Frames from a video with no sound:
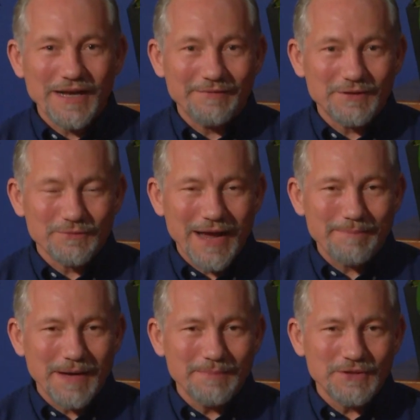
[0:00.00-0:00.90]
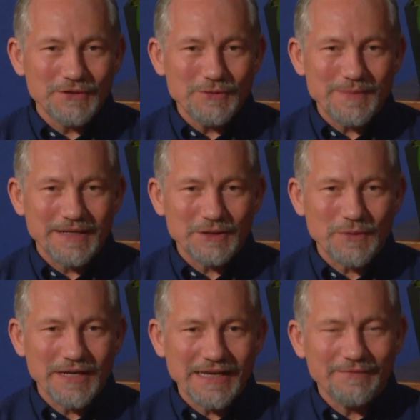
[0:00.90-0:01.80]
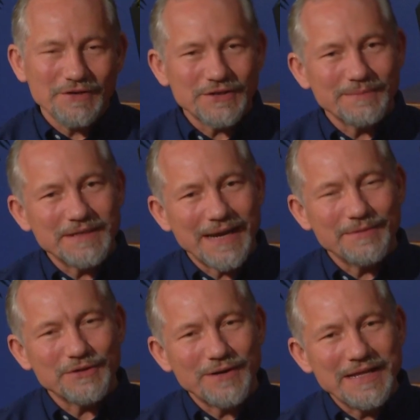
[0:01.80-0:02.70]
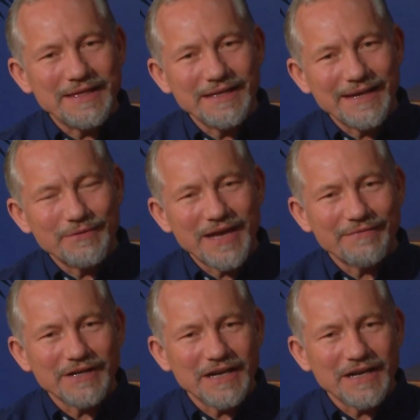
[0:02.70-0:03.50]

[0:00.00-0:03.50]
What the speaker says: gonna have to wrap up soon, but I just want to give you some time. Is there anything that we haven't